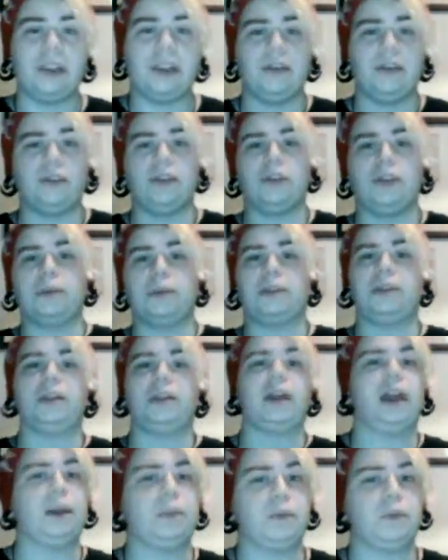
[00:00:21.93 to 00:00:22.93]
Even though I
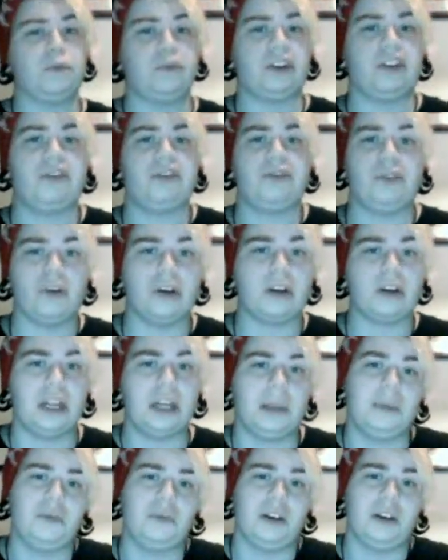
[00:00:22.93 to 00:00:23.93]
still am a fat fuck
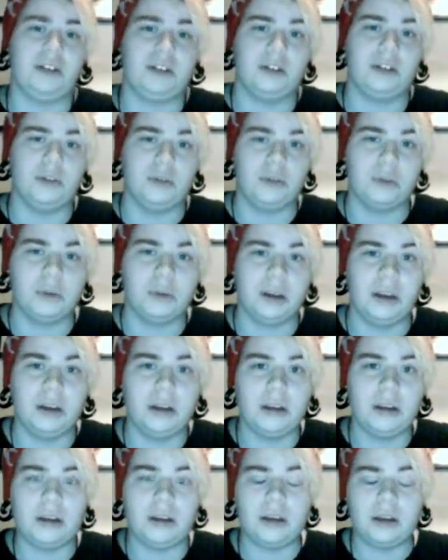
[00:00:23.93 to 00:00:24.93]
and I'm trying to lose weight.